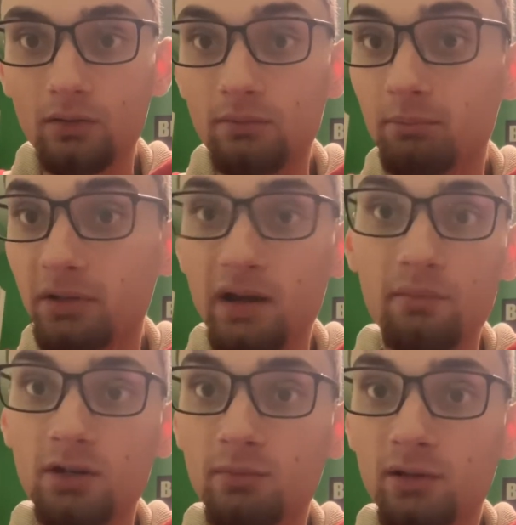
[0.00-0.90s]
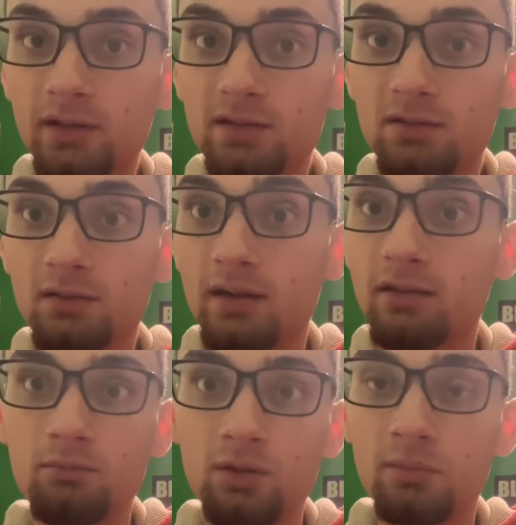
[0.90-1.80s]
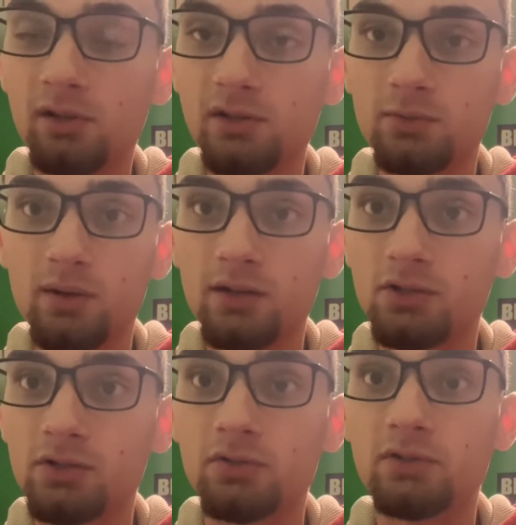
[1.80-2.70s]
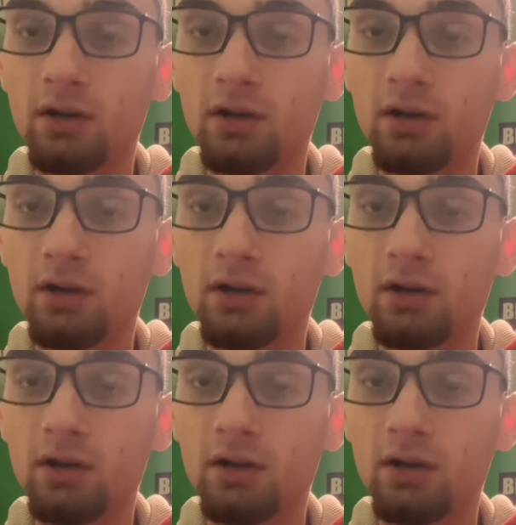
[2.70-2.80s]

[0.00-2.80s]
but not minimalist. I think minimalist watches are